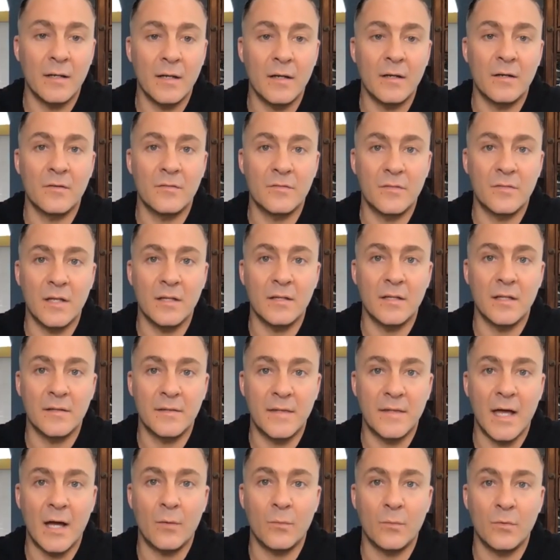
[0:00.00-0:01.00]
and to say that
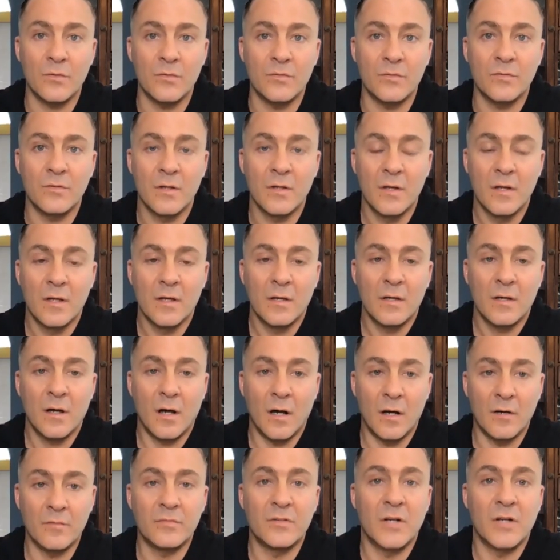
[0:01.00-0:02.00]
that was
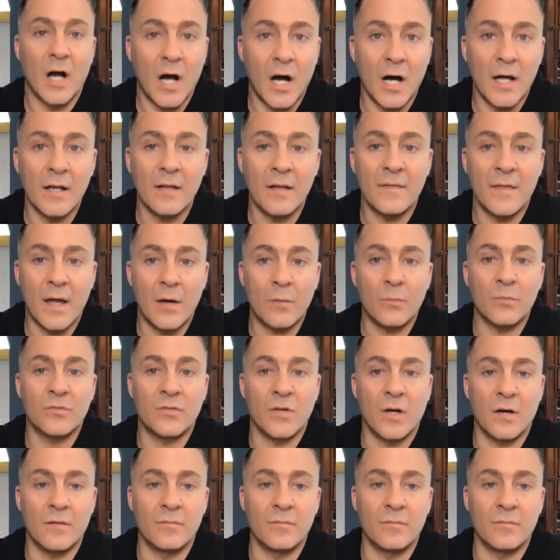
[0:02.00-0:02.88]
of God and that was of